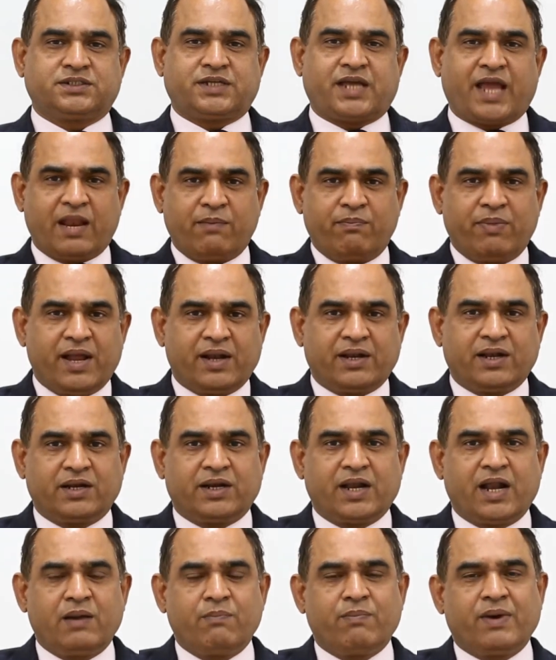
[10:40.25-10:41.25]
can be
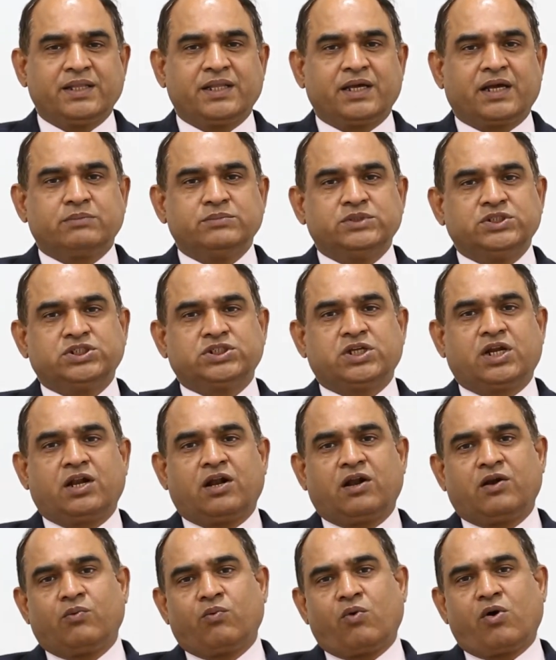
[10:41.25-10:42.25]
entertained by the commission
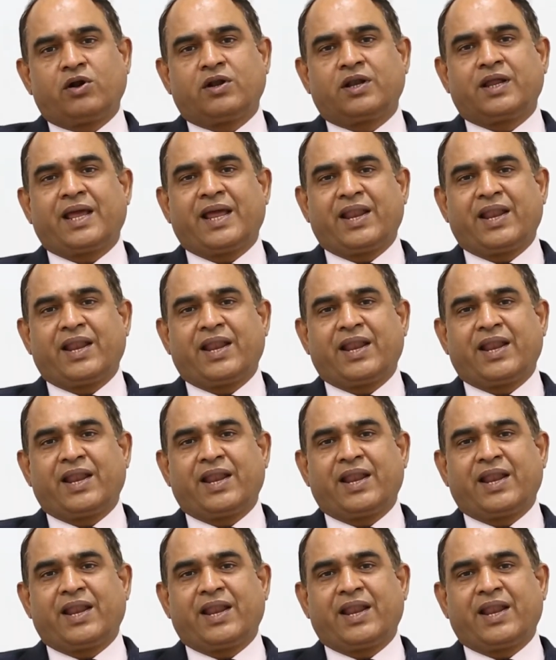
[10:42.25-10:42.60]
and what